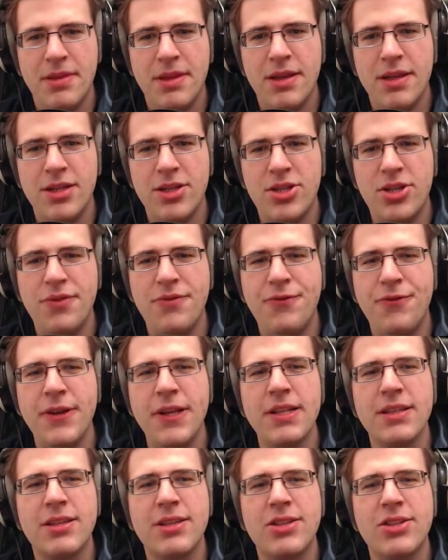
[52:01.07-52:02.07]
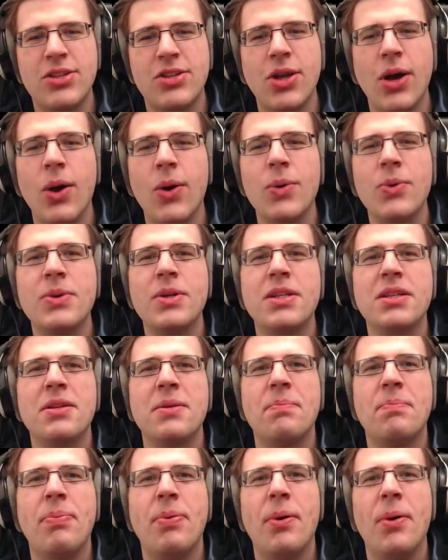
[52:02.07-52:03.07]
she feels so
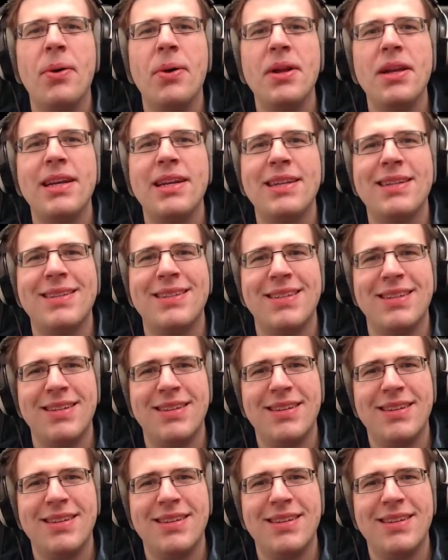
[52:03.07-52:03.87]
disappointed.